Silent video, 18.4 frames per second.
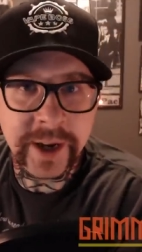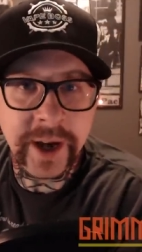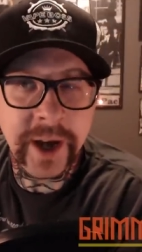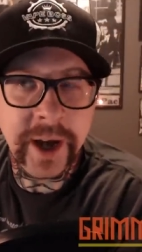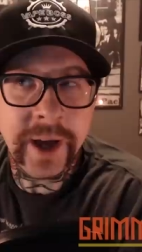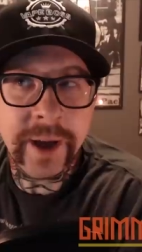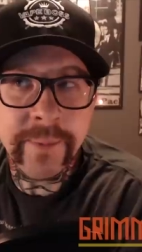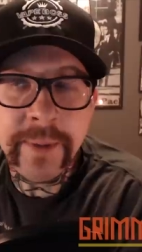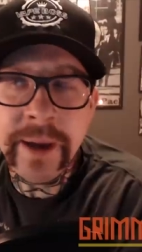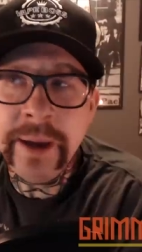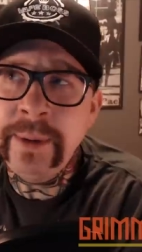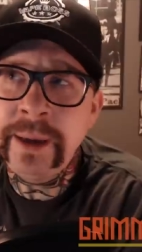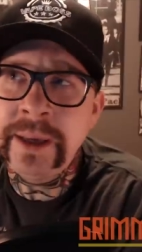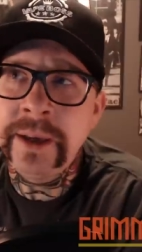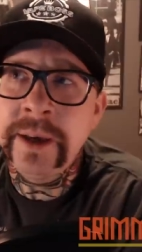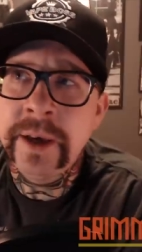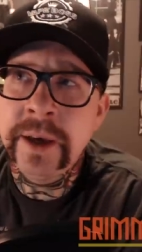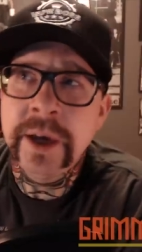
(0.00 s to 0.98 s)
Uh,
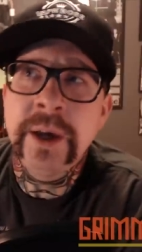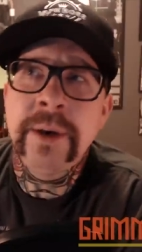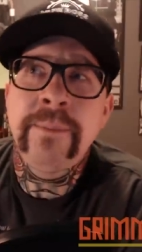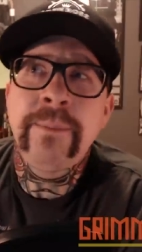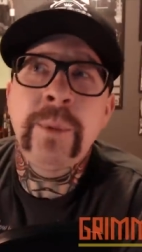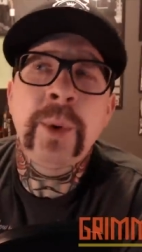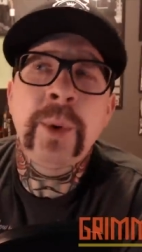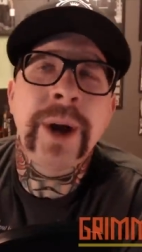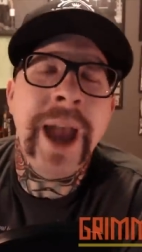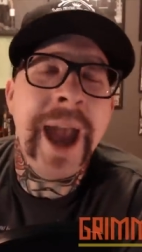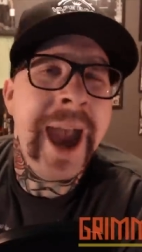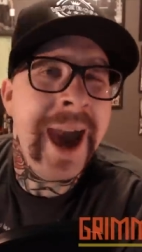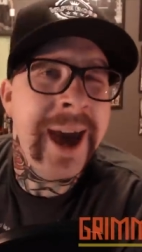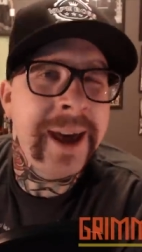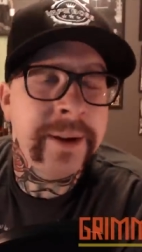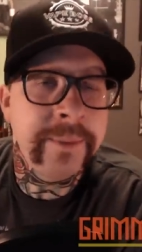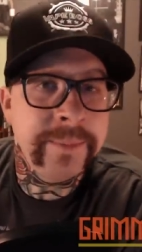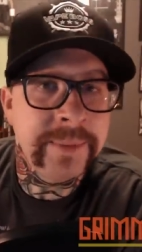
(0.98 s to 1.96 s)
maybe more
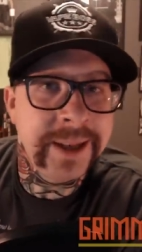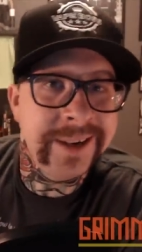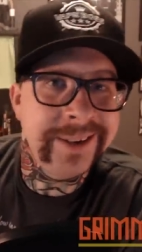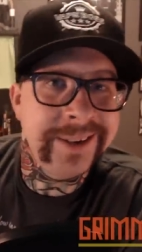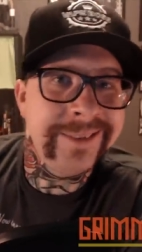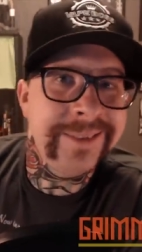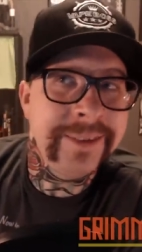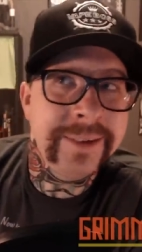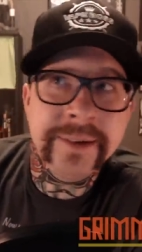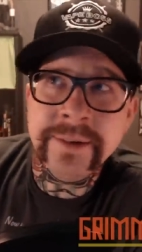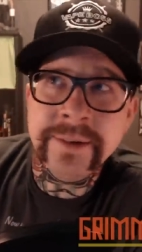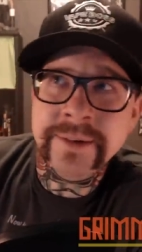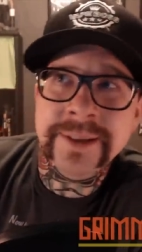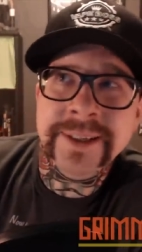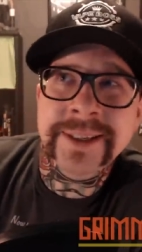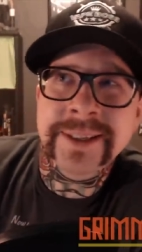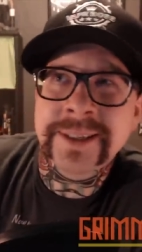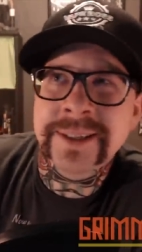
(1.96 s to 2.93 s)
Adam than
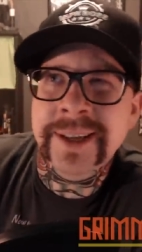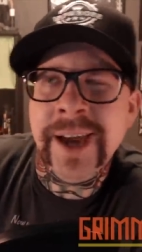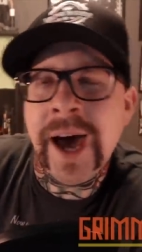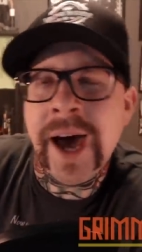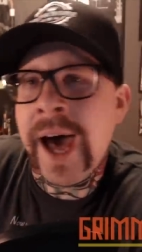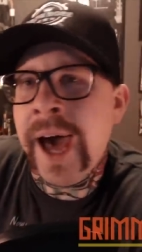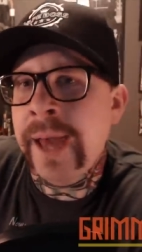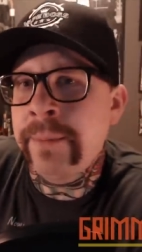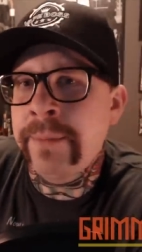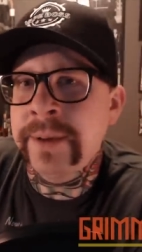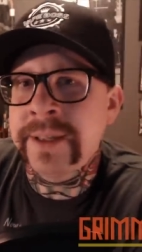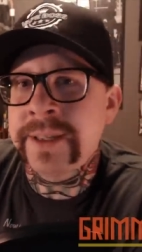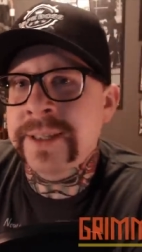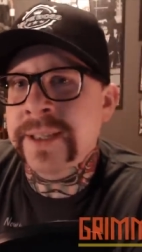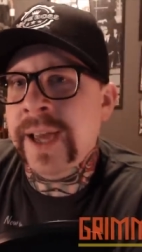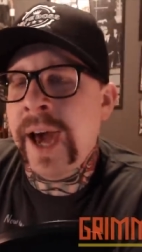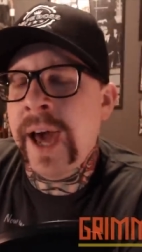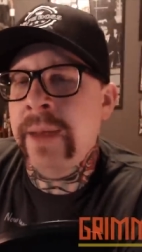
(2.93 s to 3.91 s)
Scott, but
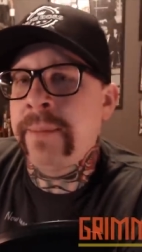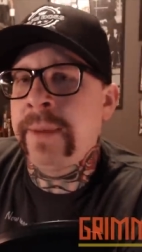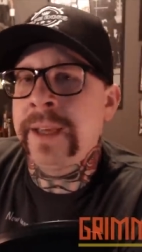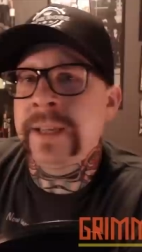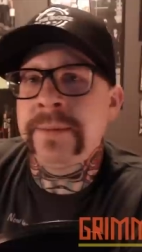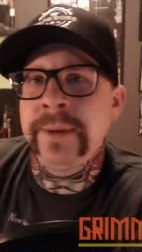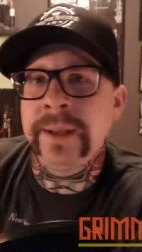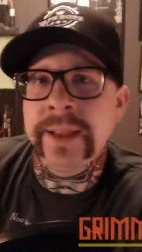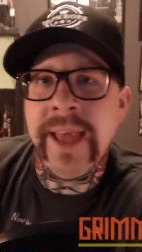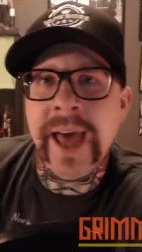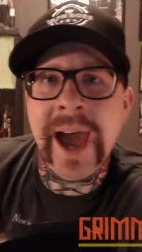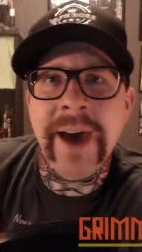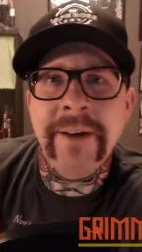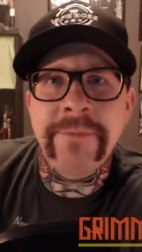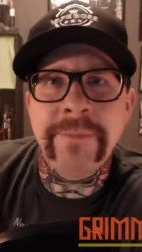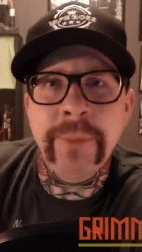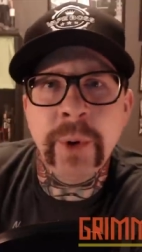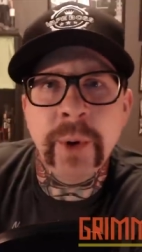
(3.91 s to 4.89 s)
Scott makes me
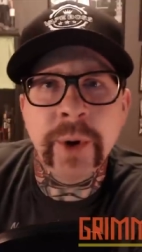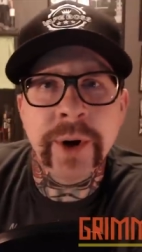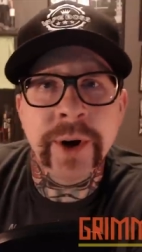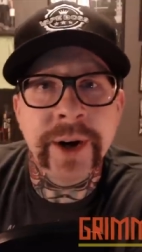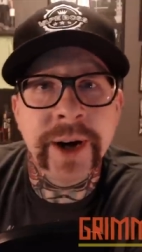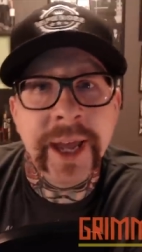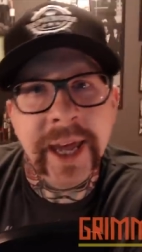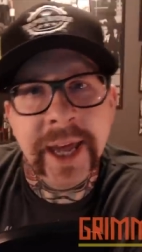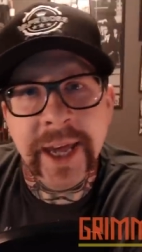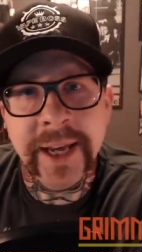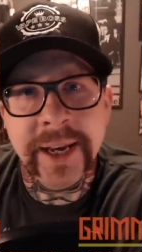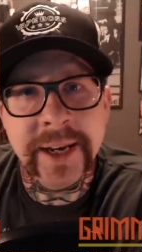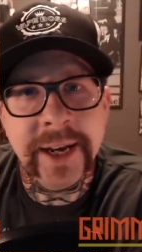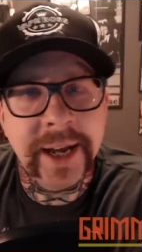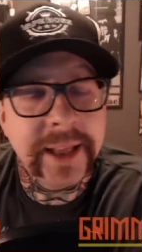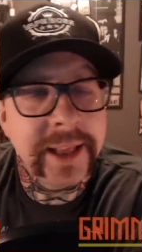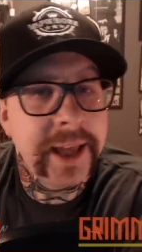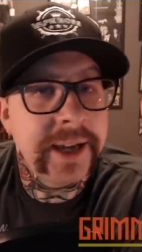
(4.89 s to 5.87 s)
laugh more, and
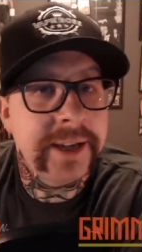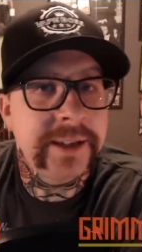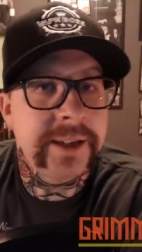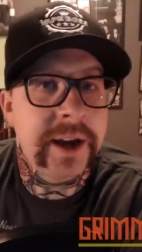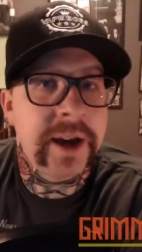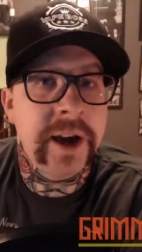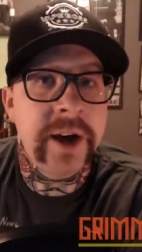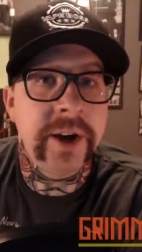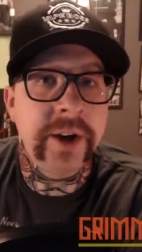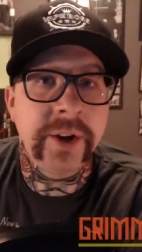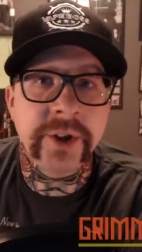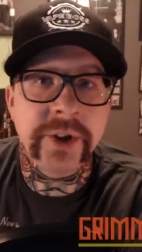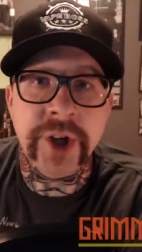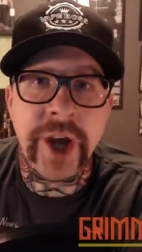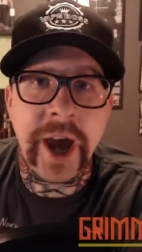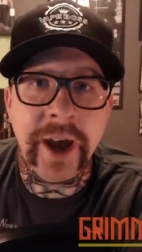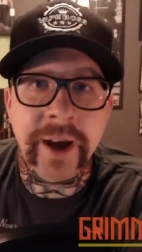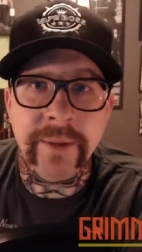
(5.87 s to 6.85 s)
I like to hug
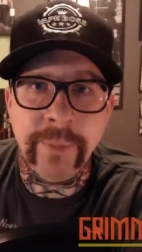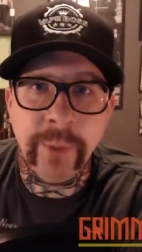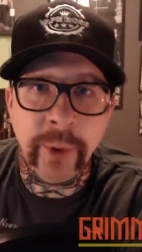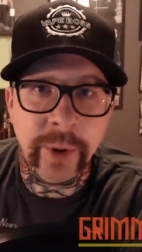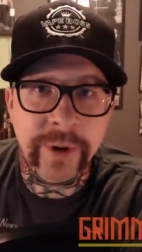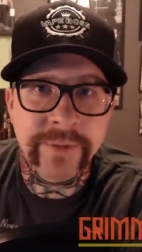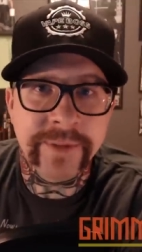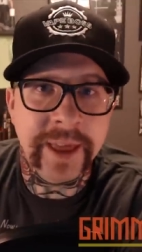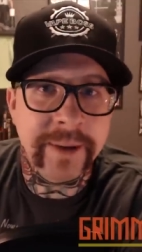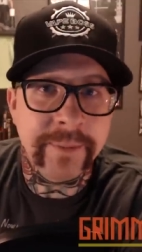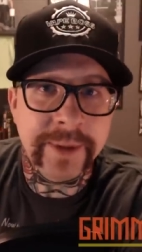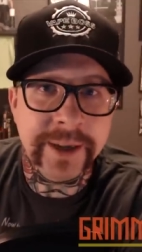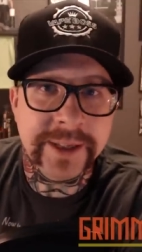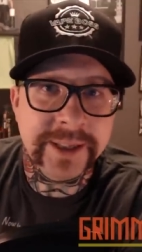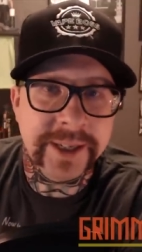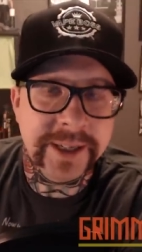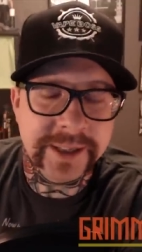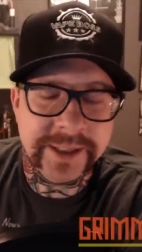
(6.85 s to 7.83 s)
Jack more, if that
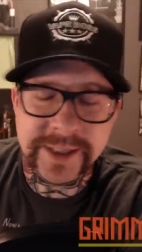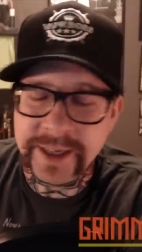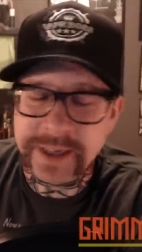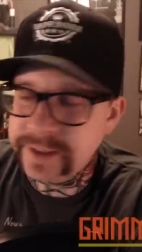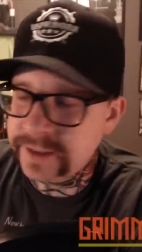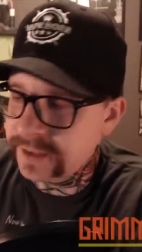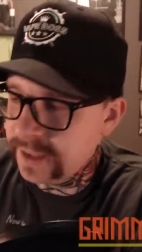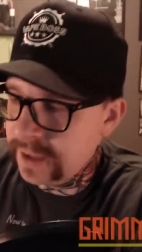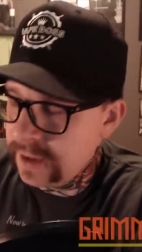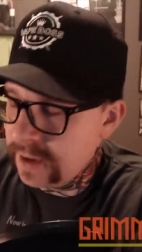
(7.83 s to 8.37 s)
makes any sense.